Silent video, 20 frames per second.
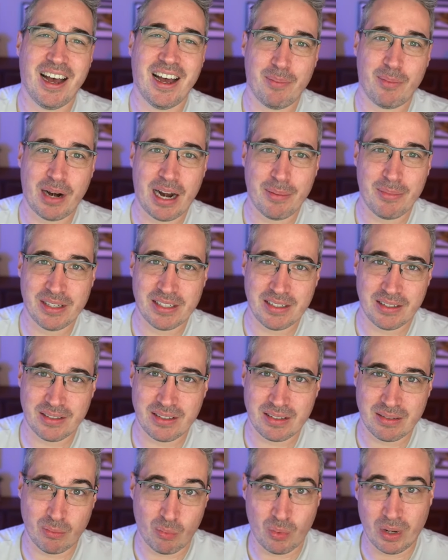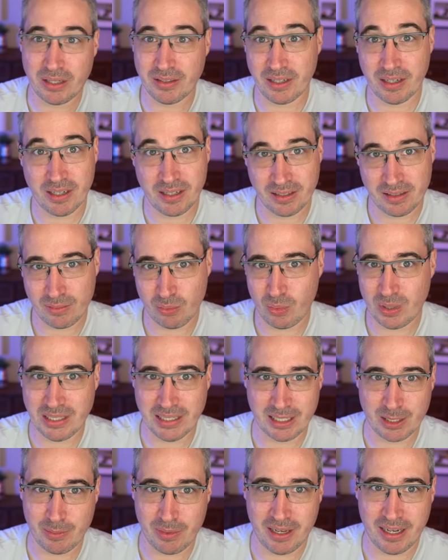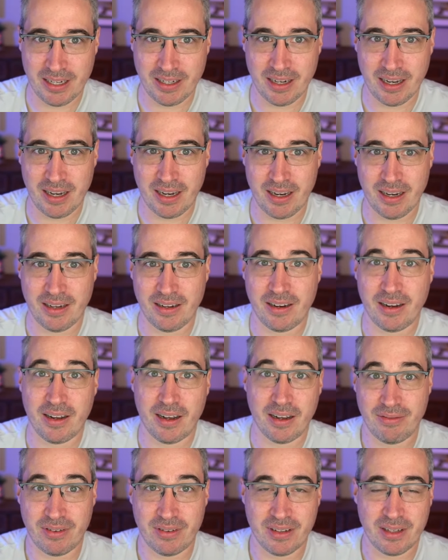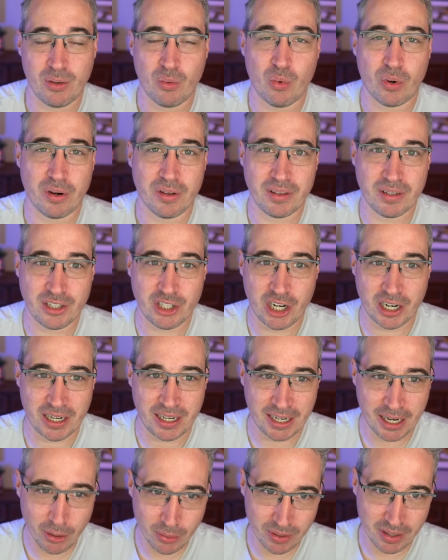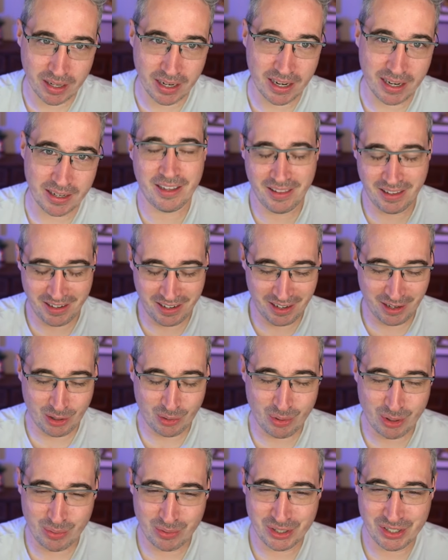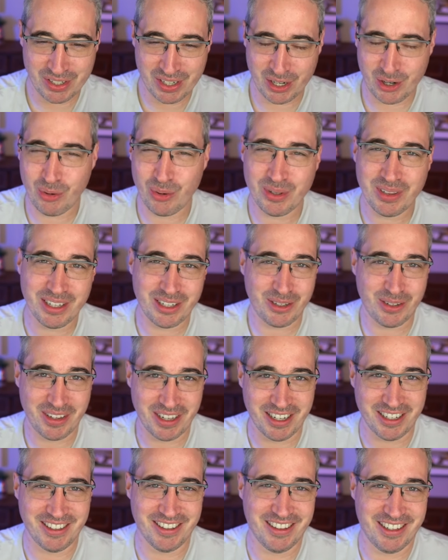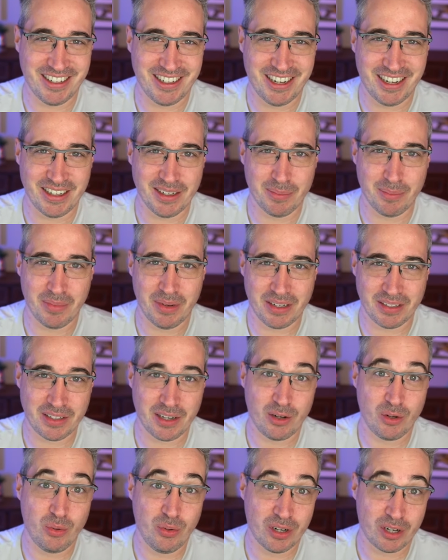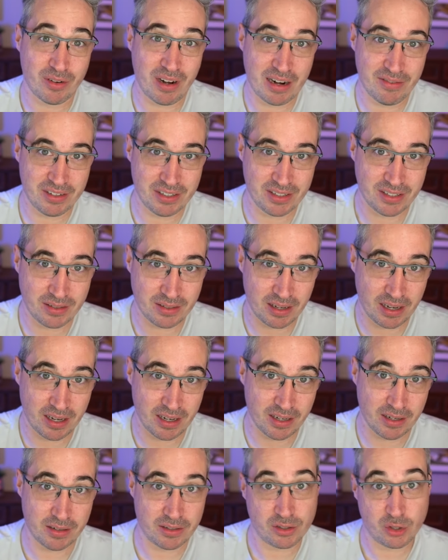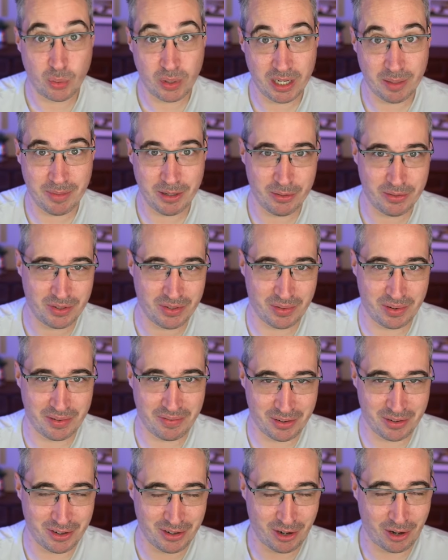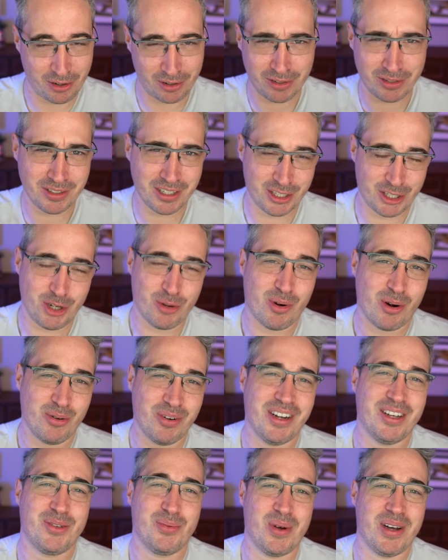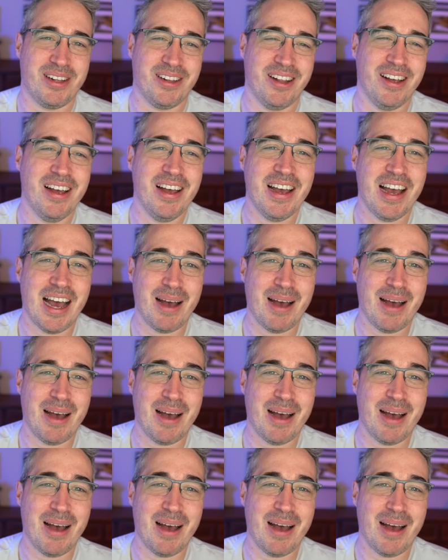by Bramus, it's well done, it's well explained, and definitely worth checking out. And then another one, which is a cool little thing that um, I saw Una Kravets uh, tweet about. So I found an article that she wrote as well